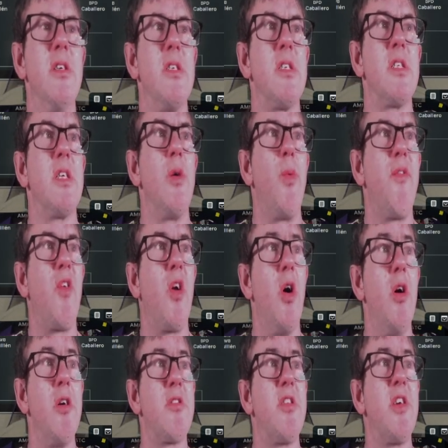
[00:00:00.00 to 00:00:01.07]
So we've
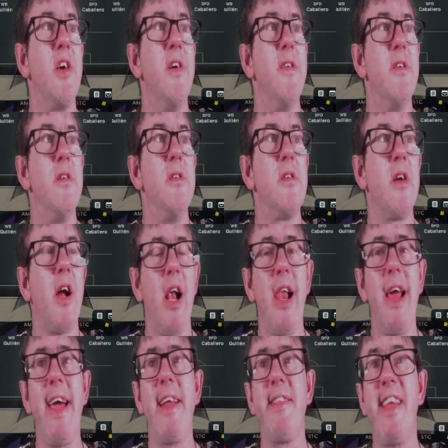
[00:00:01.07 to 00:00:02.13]
got
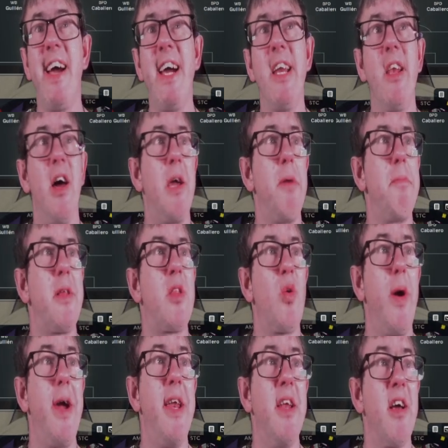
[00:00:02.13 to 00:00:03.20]
clear daylight
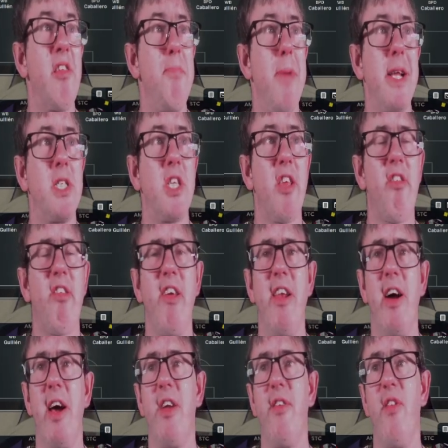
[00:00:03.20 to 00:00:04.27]
between us. Manchester
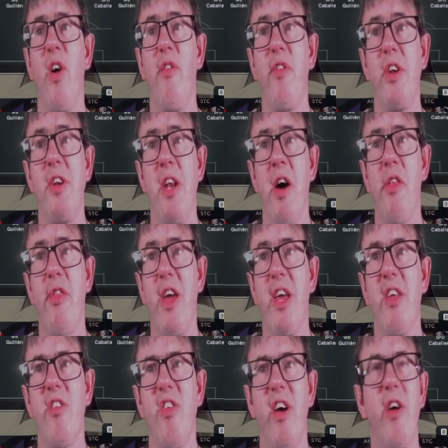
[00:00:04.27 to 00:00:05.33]
United have offered
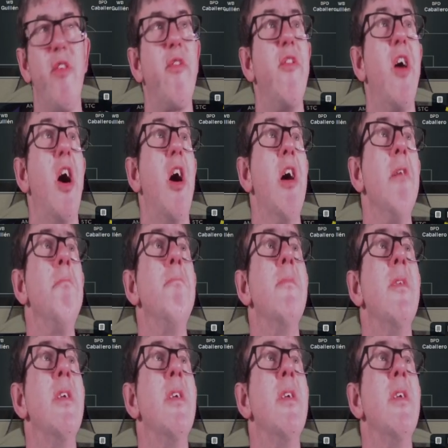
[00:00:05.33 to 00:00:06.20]
nothing so far.